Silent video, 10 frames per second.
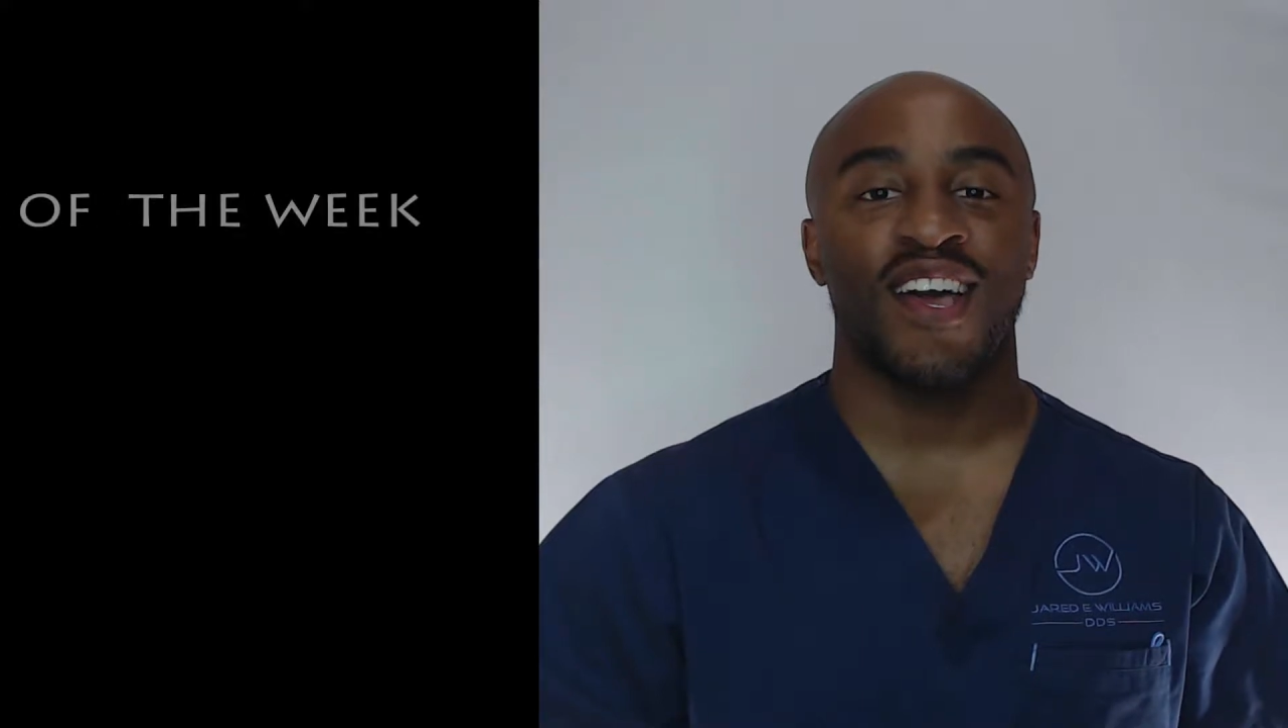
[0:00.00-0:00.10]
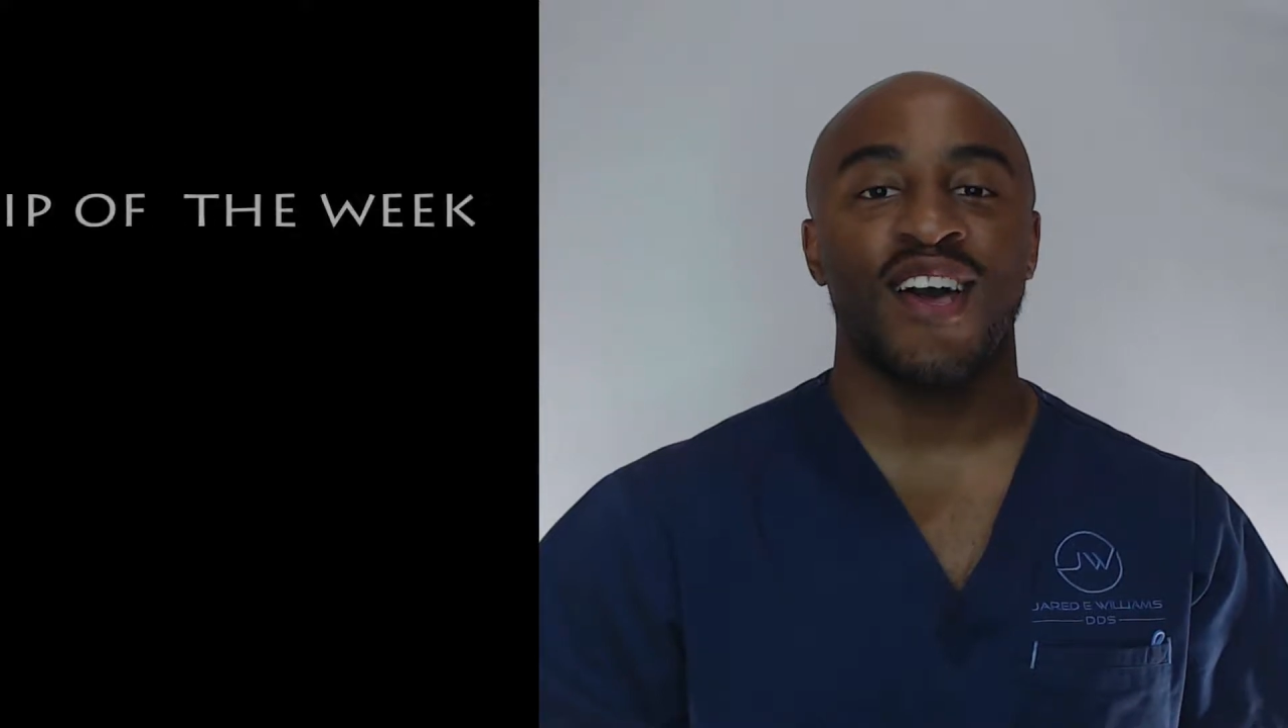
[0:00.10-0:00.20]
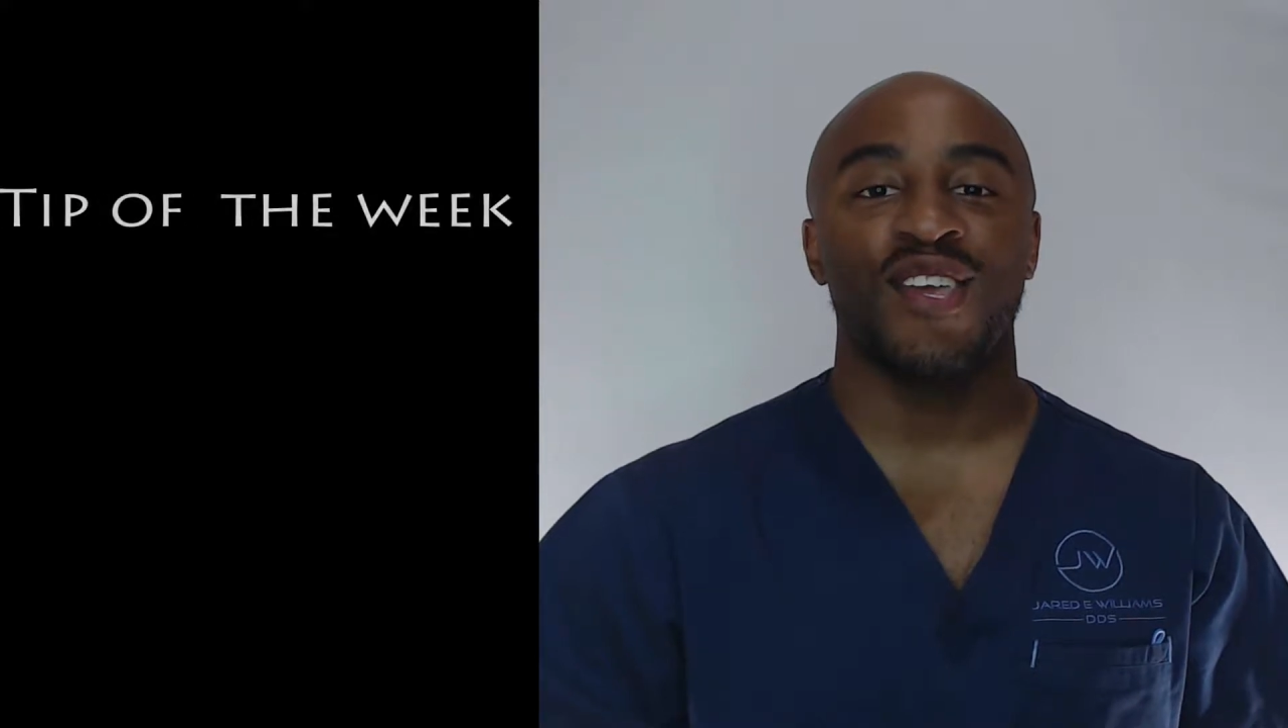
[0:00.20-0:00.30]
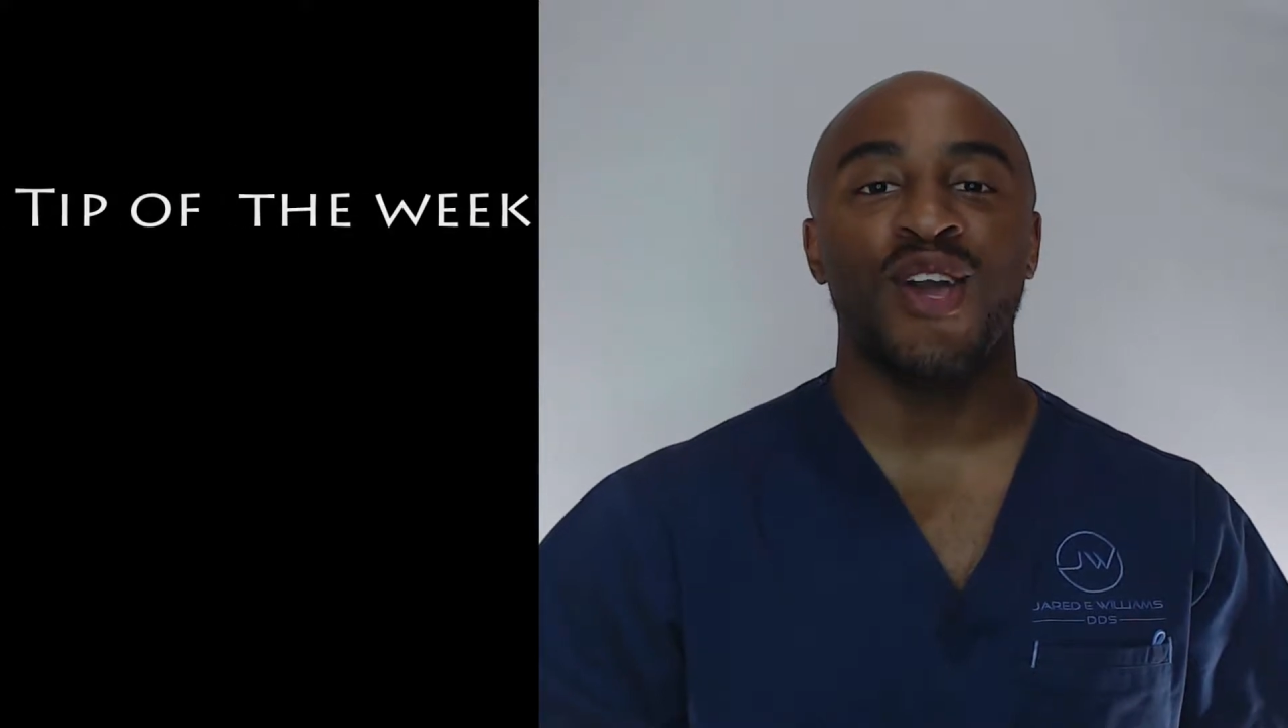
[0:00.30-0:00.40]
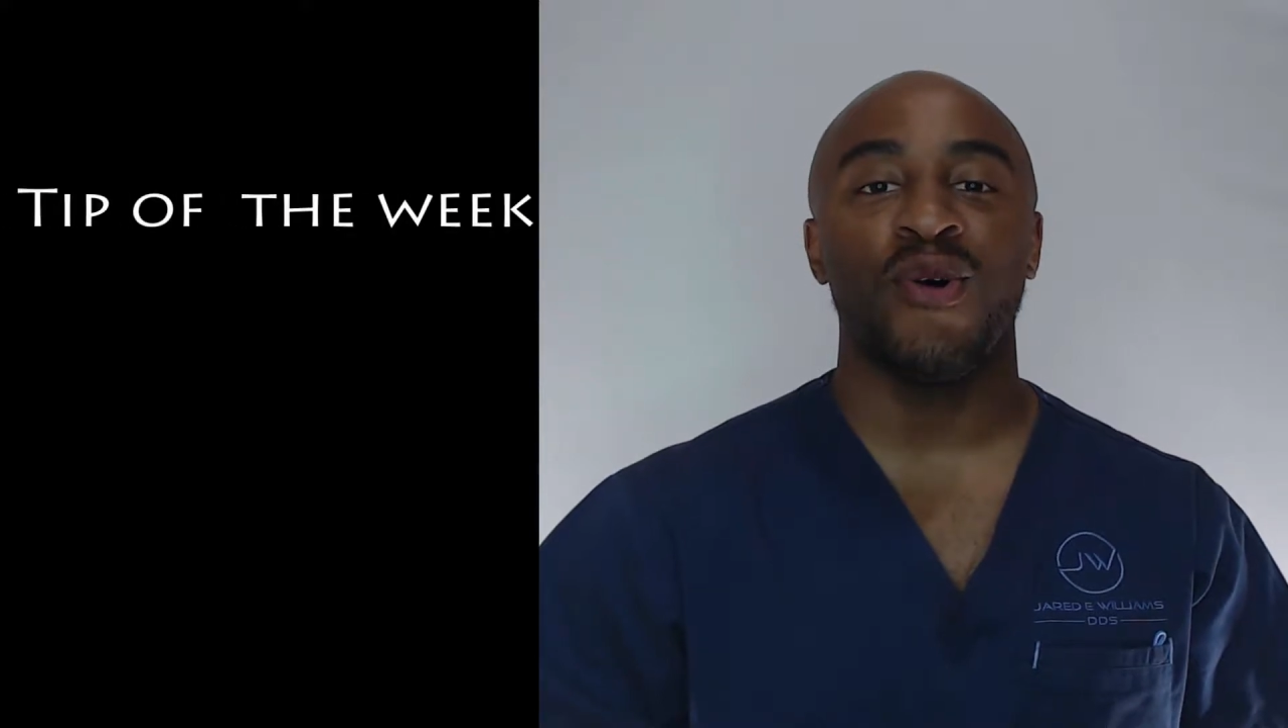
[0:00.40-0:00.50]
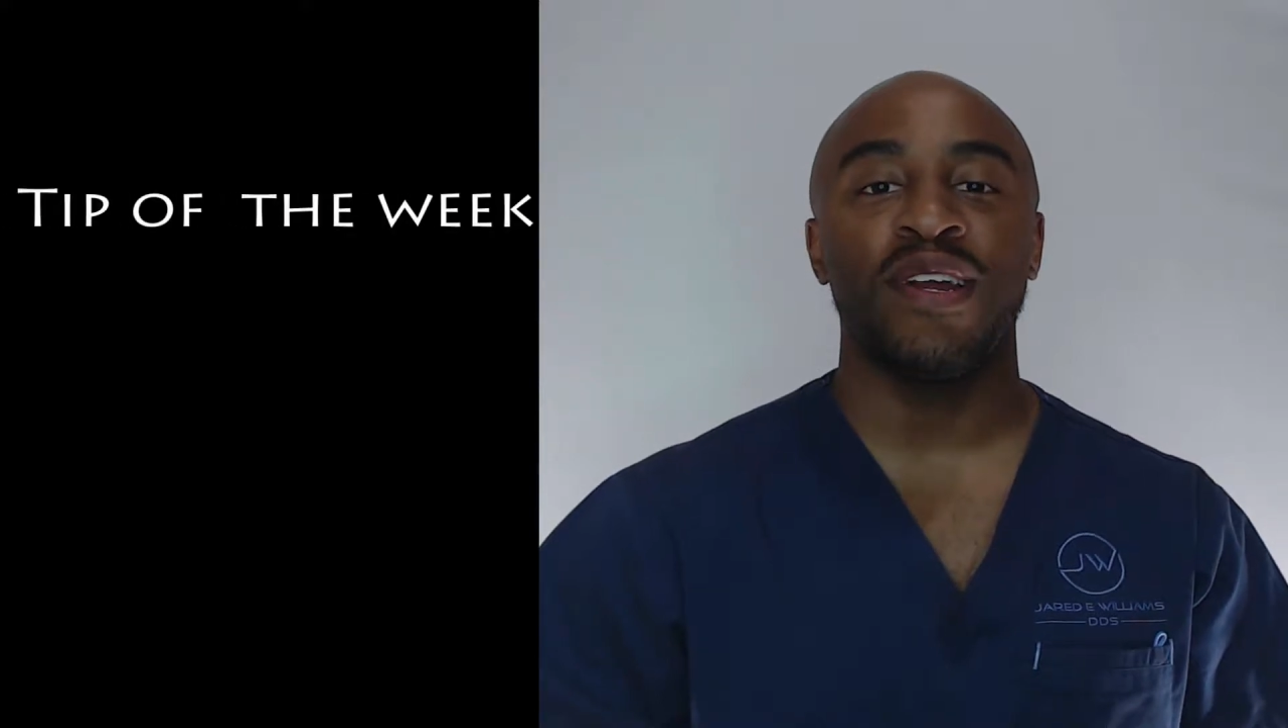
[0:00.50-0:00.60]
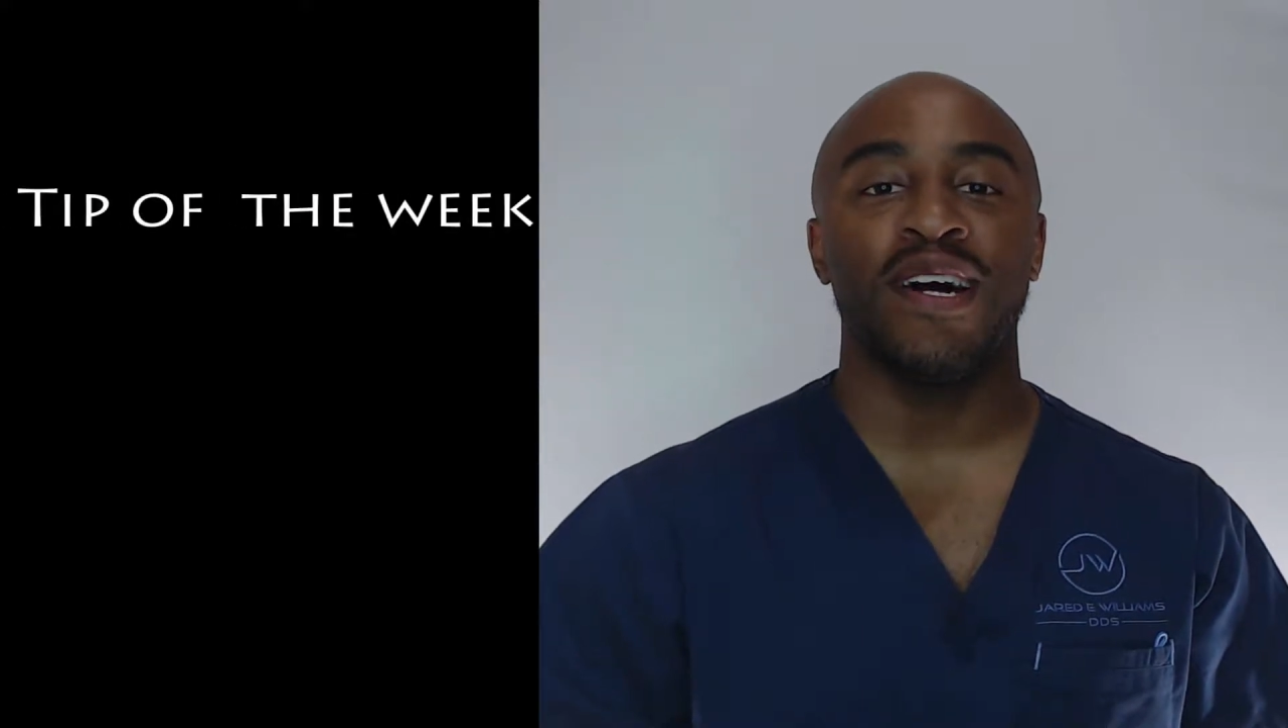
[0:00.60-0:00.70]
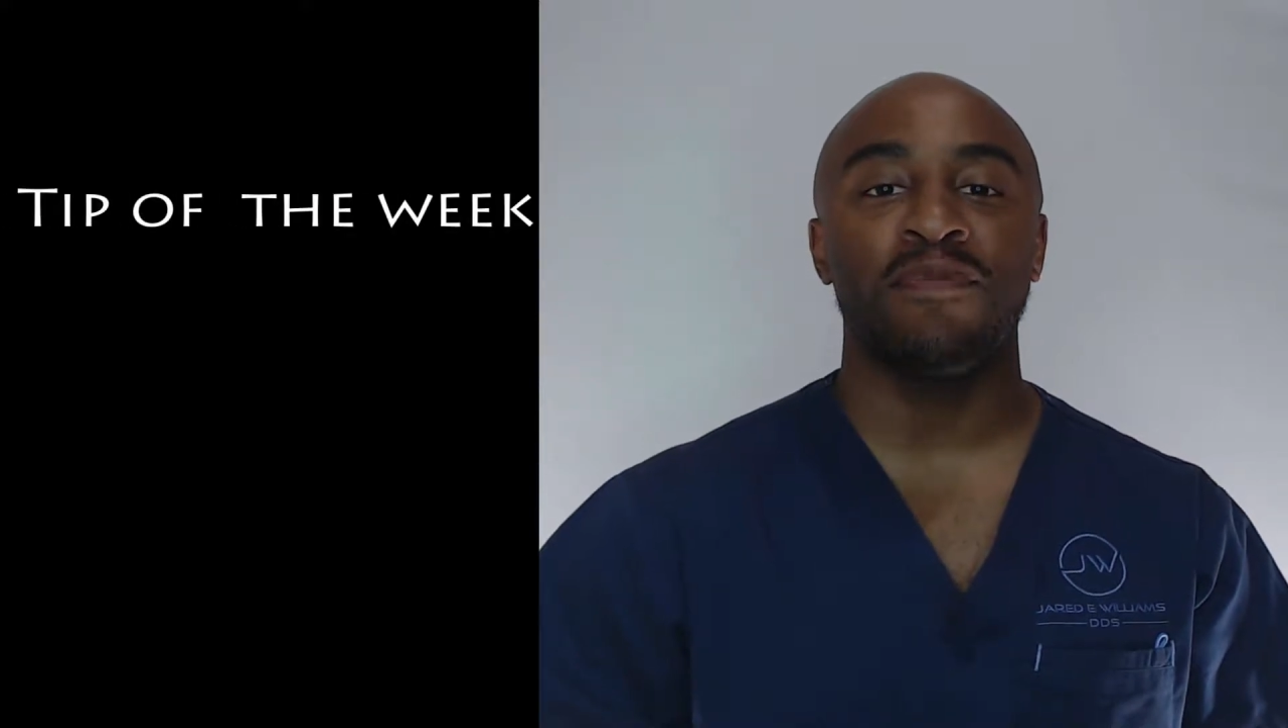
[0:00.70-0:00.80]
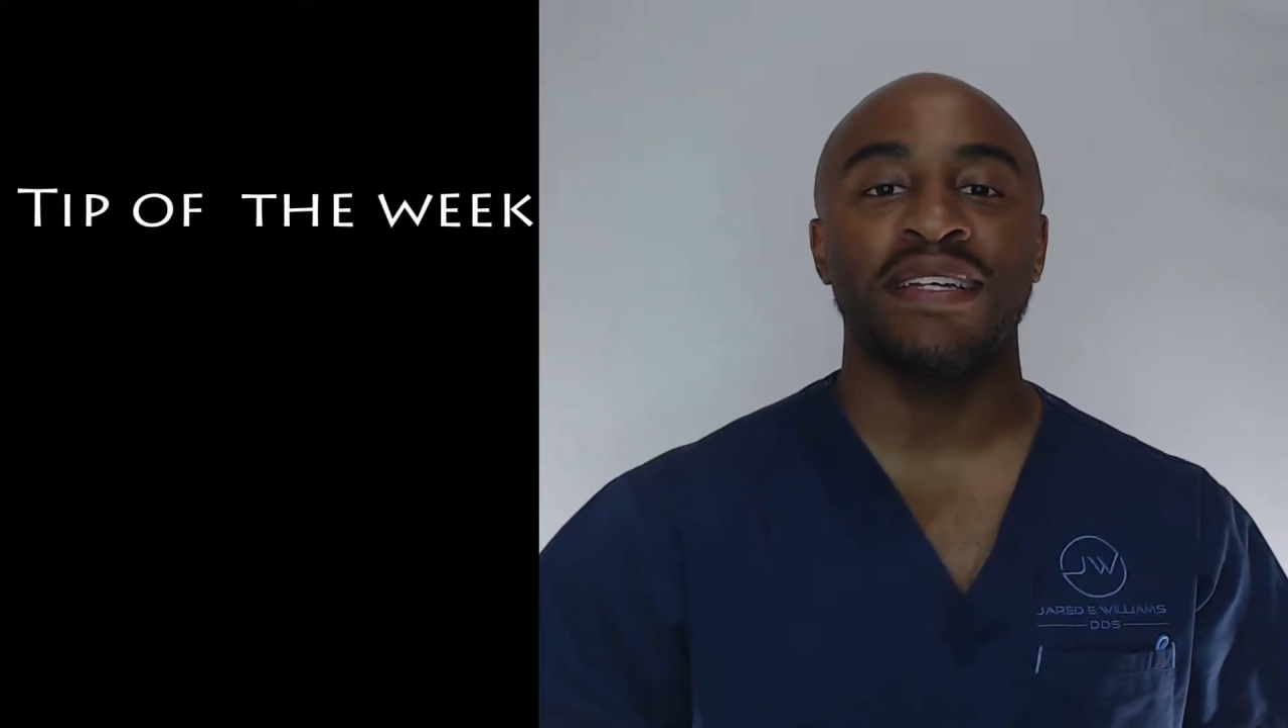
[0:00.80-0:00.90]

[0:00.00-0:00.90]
Yo, what up?